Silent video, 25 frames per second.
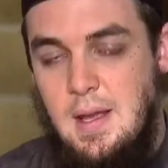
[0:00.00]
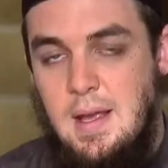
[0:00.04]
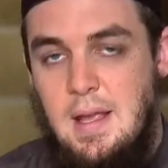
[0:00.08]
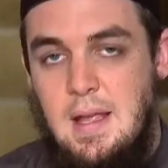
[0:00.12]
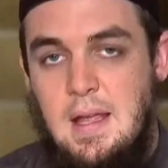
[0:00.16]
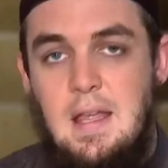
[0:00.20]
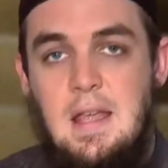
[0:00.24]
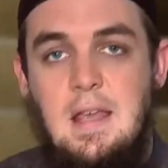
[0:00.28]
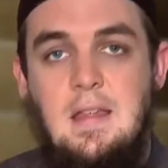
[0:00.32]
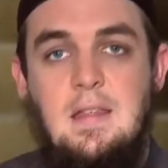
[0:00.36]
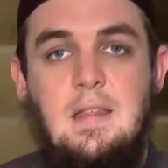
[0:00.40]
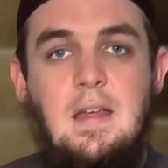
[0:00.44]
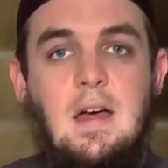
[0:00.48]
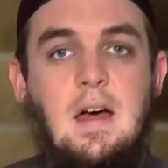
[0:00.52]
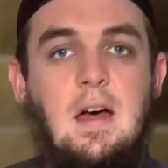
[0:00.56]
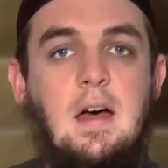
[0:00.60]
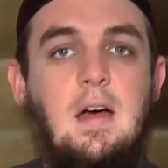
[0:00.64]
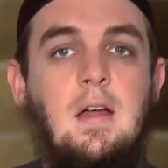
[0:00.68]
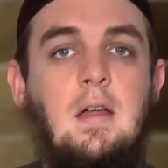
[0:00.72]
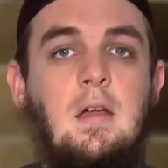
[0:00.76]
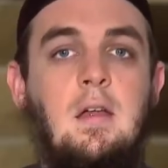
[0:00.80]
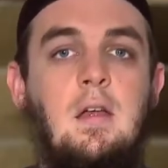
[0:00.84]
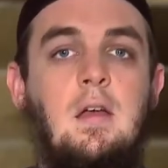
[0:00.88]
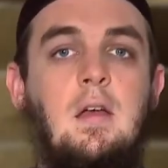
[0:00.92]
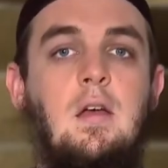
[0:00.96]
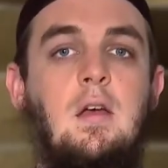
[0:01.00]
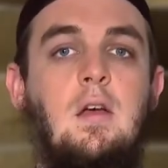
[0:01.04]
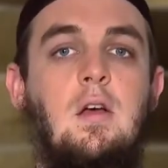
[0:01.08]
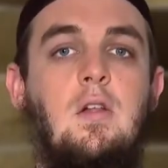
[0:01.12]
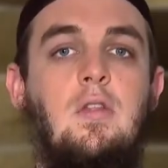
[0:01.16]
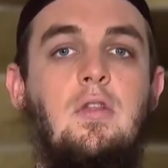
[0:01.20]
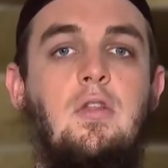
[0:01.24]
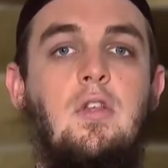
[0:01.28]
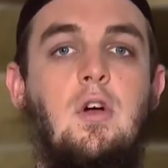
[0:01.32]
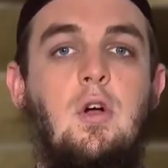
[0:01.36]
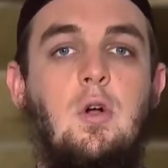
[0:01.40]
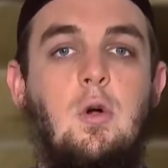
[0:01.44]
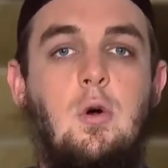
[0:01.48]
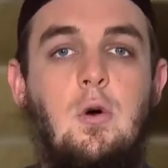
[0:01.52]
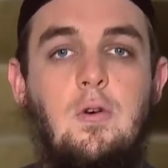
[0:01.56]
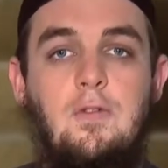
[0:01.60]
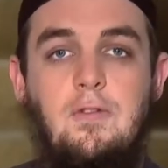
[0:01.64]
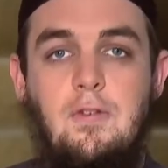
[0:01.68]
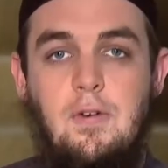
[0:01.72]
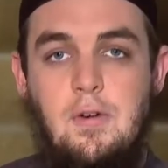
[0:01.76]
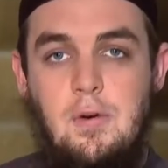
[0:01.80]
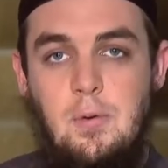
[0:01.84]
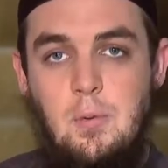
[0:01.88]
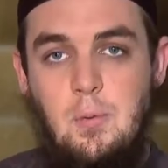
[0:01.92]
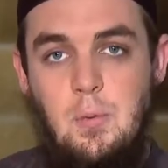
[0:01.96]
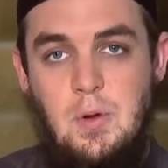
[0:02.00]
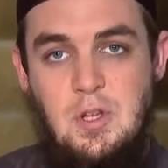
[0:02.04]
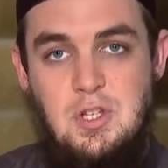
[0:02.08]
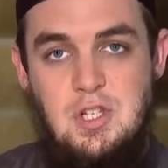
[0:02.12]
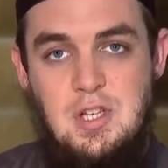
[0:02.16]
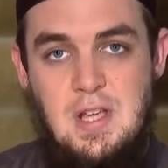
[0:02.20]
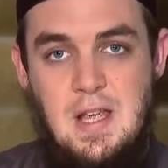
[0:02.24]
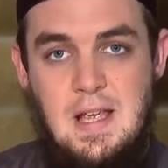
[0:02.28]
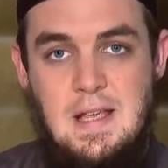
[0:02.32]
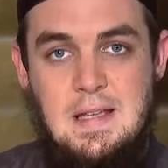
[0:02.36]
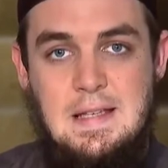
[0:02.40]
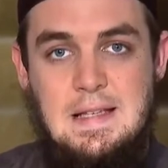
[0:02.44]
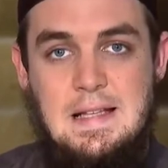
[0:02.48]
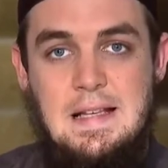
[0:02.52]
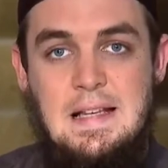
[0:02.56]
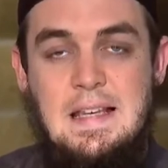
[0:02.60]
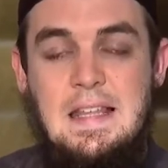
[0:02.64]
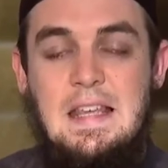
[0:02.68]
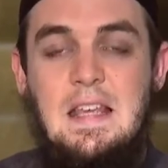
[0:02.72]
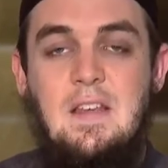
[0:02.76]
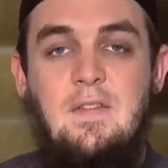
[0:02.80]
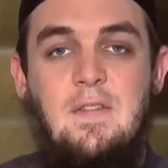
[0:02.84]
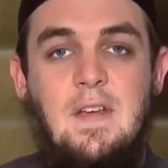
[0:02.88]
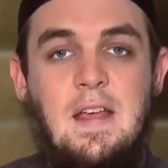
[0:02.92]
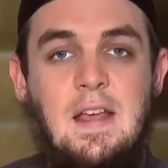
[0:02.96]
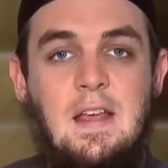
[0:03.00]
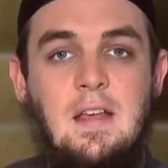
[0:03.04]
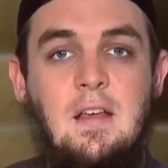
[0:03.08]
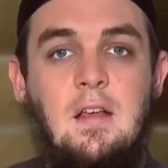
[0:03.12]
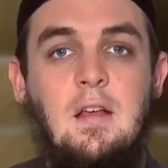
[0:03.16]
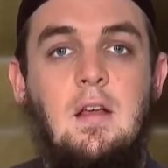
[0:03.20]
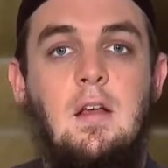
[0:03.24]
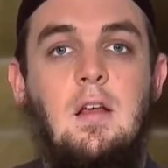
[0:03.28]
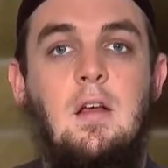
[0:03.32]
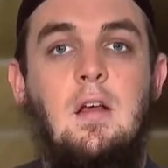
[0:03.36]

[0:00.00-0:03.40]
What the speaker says: either the kufr, which is leaving